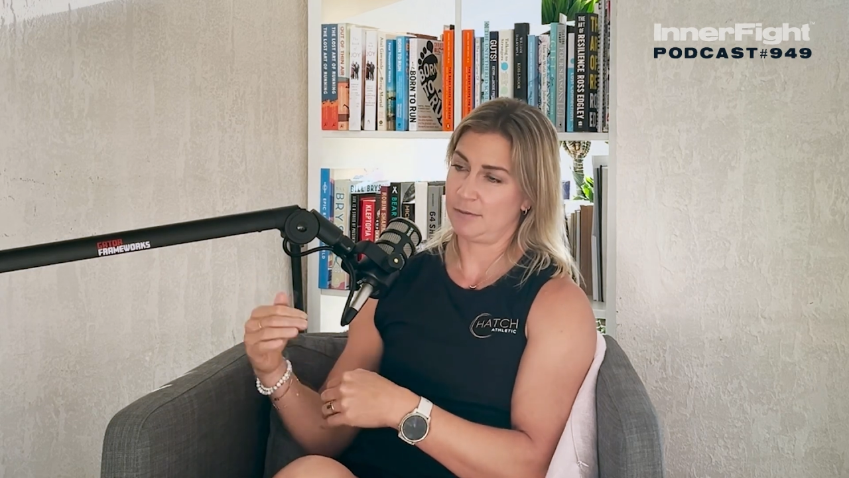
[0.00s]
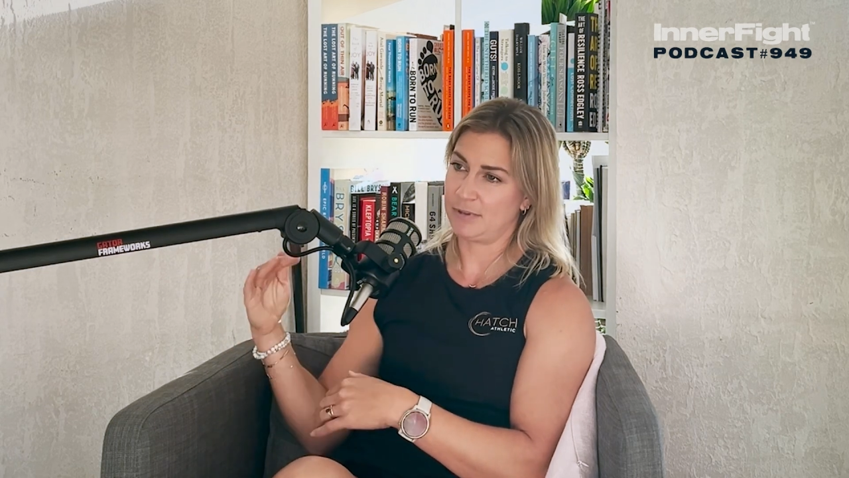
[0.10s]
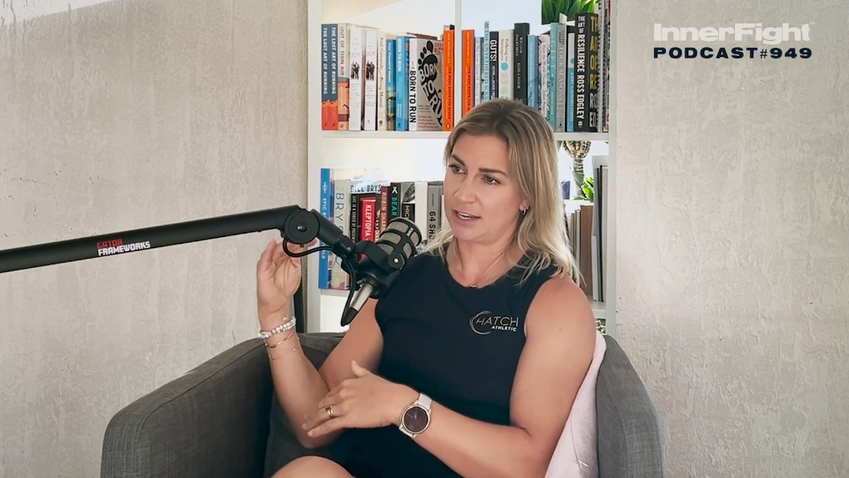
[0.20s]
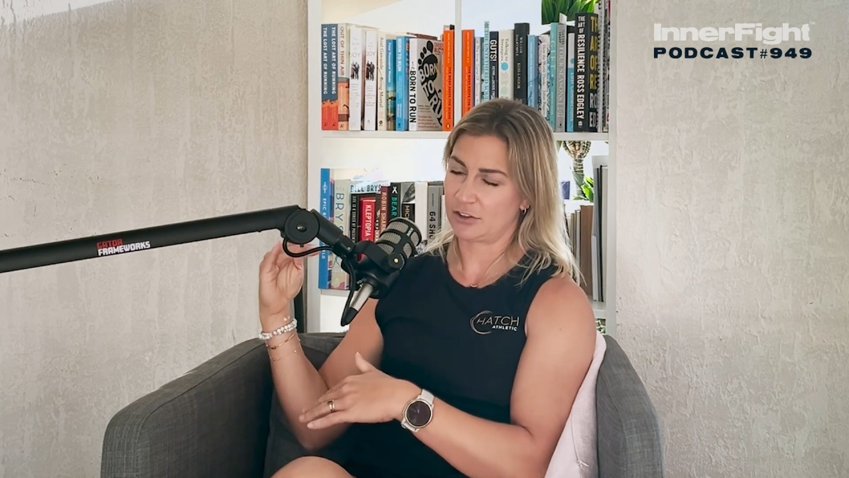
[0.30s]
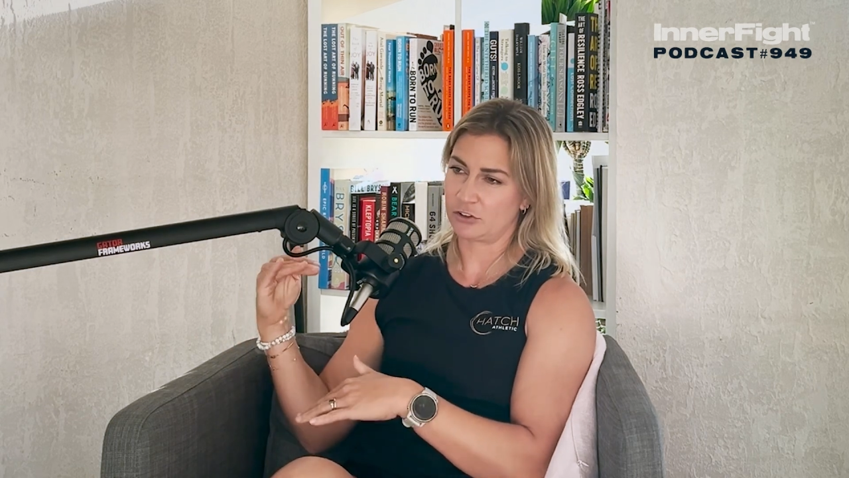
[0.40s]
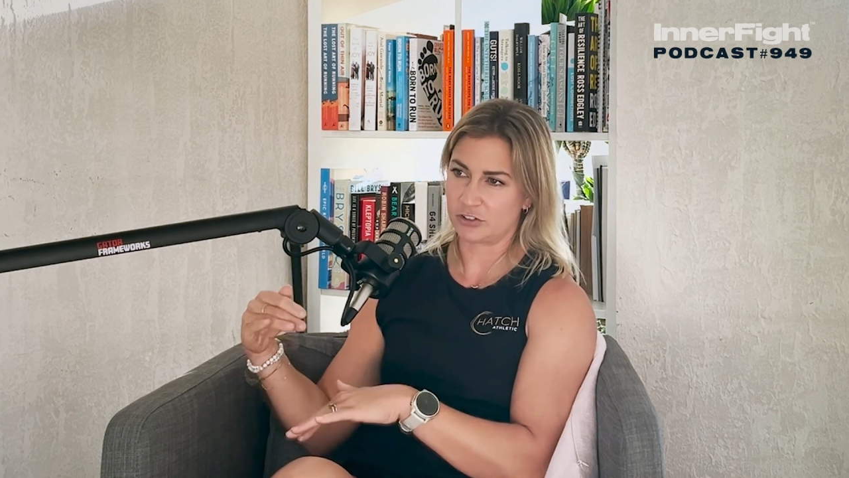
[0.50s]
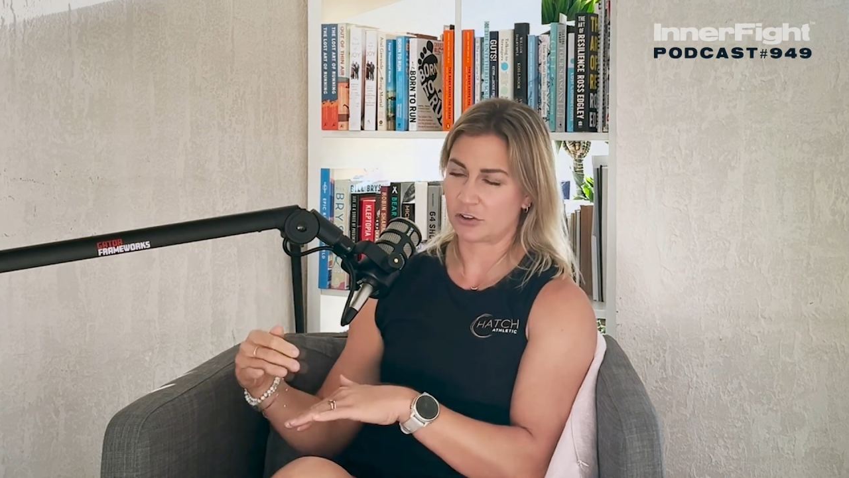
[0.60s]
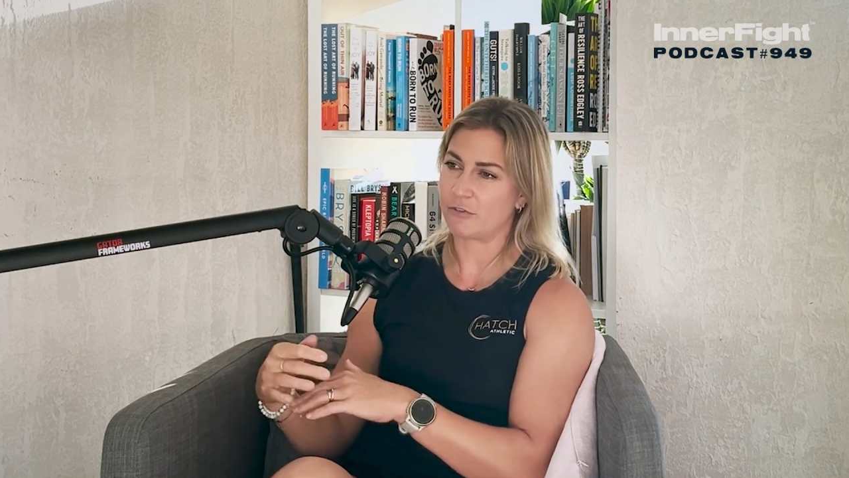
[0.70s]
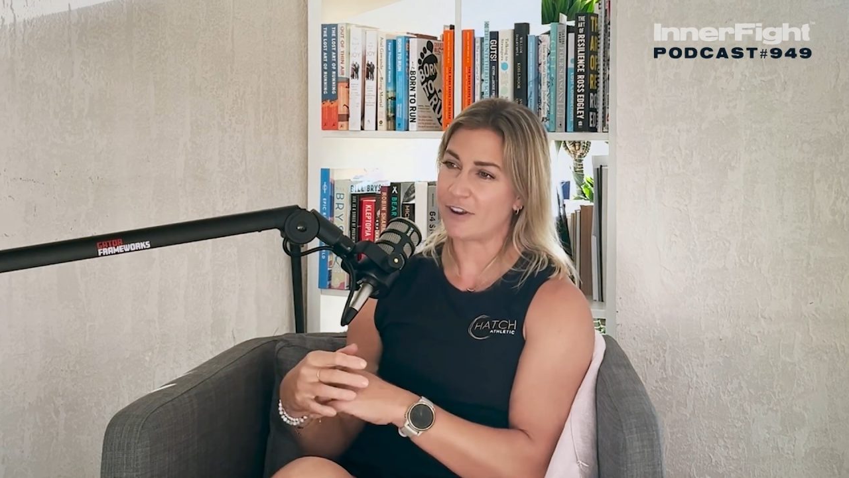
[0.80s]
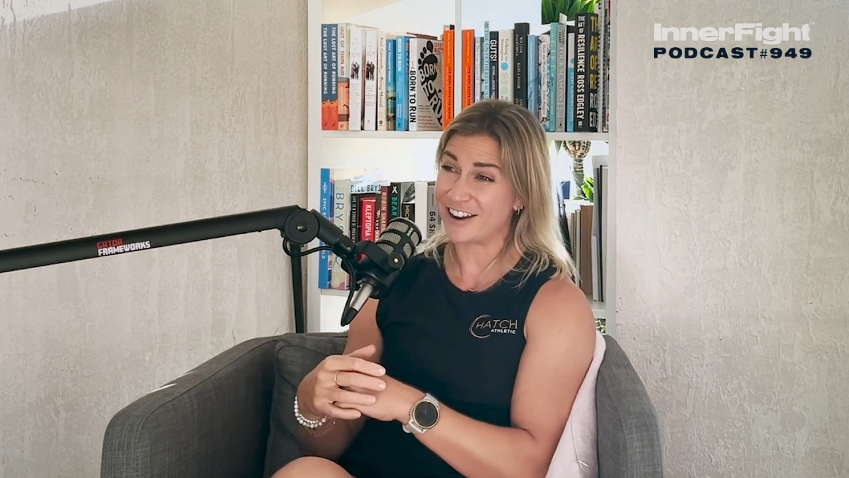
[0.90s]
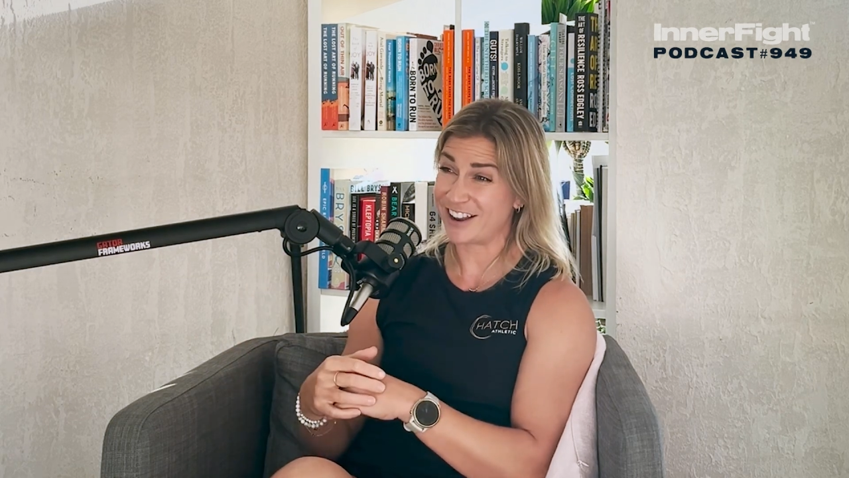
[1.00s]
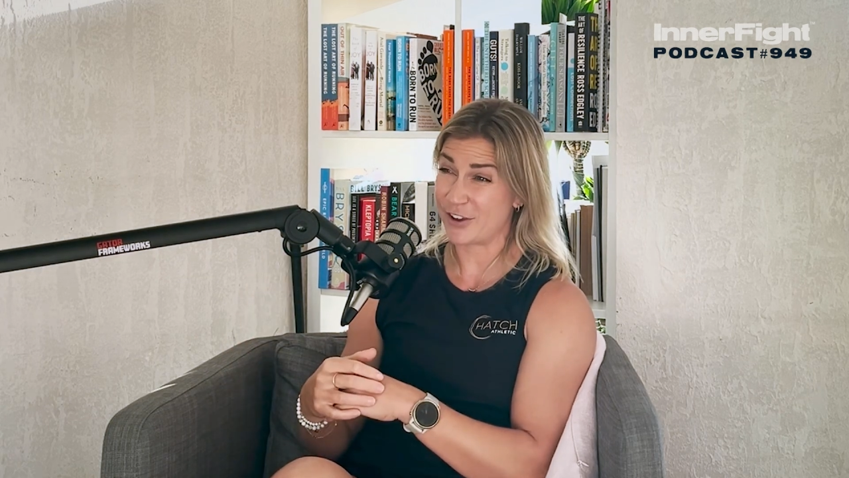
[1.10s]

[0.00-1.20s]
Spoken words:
meaning that she's got very low